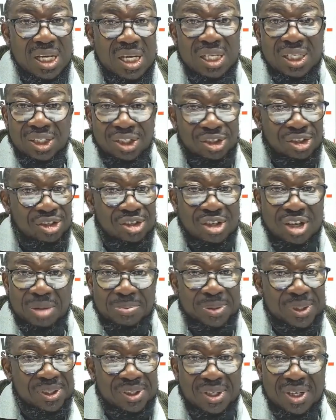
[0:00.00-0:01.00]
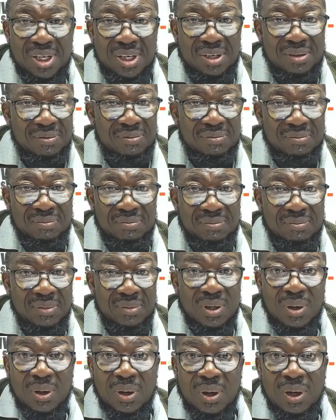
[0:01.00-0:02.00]
Shall be saved.
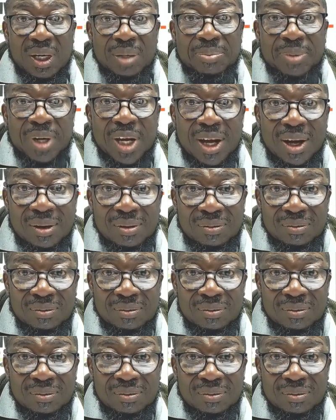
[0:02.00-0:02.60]
Call him now.